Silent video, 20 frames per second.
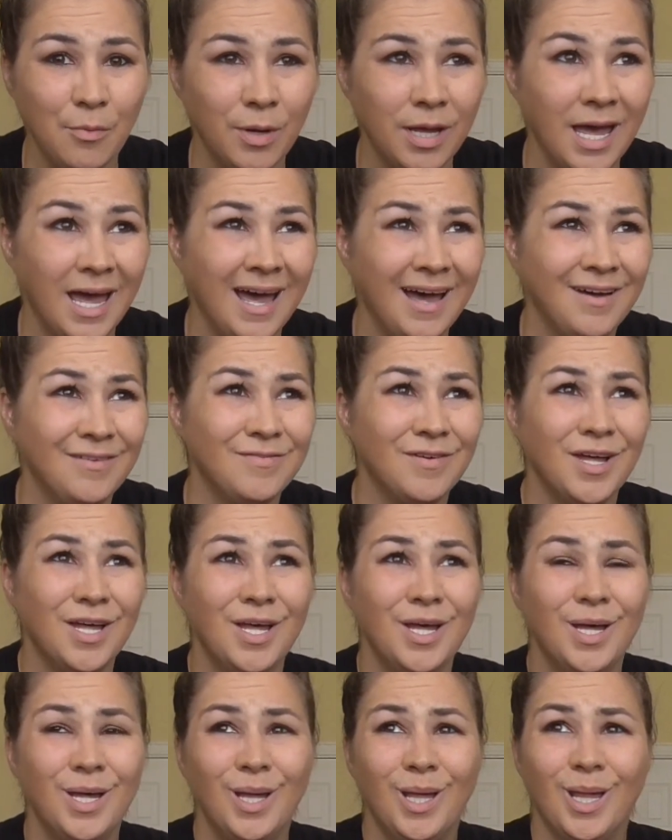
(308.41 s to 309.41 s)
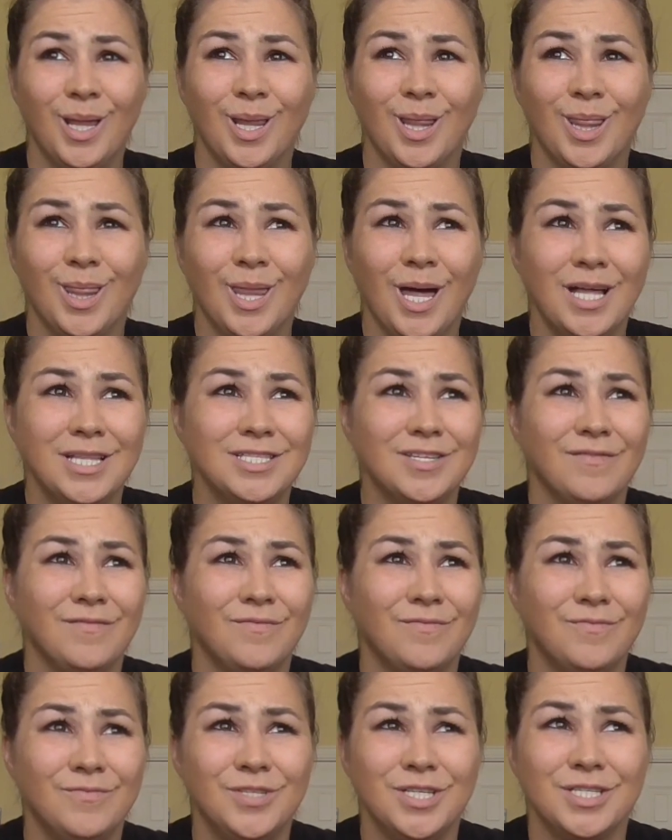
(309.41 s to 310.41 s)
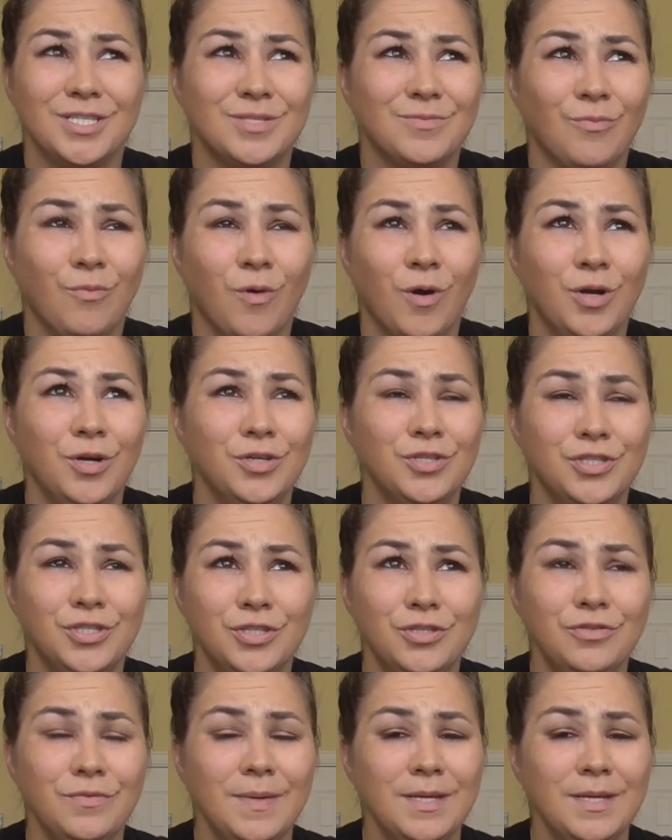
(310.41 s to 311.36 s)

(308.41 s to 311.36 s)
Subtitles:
We have lots of just one or two.